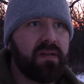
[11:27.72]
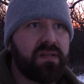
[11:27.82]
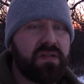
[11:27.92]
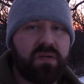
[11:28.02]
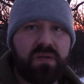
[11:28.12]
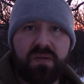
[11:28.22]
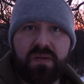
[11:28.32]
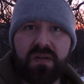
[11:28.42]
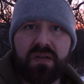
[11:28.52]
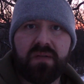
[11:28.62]
as soon as you
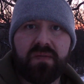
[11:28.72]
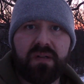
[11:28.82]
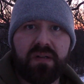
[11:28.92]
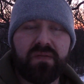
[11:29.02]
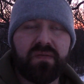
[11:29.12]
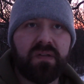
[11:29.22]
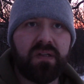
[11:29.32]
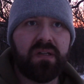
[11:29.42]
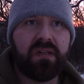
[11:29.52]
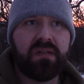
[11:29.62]
think you have enough,
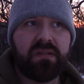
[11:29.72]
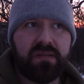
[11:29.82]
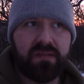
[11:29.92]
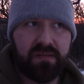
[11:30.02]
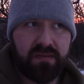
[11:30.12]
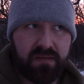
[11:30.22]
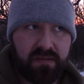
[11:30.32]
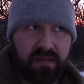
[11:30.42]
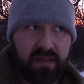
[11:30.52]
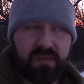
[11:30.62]

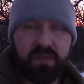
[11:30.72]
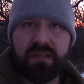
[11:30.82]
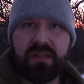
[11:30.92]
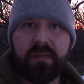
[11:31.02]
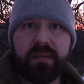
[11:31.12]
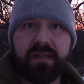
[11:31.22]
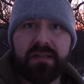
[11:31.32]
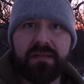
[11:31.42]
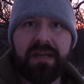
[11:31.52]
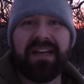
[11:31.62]
that's when you double it.
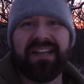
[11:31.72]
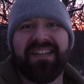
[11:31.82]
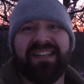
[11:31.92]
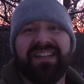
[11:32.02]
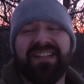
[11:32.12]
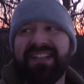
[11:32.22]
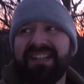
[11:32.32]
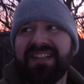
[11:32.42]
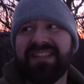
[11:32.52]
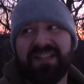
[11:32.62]

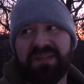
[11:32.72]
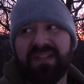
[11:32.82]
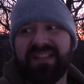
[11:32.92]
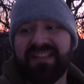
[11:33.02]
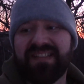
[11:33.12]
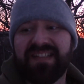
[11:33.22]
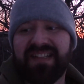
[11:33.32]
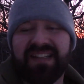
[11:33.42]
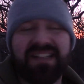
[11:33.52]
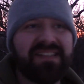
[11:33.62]
So that's what I did
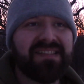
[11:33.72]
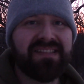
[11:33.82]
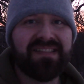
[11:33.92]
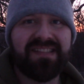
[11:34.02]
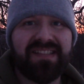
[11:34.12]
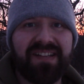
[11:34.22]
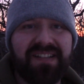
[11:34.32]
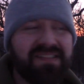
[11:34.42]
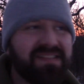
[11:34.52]
today. So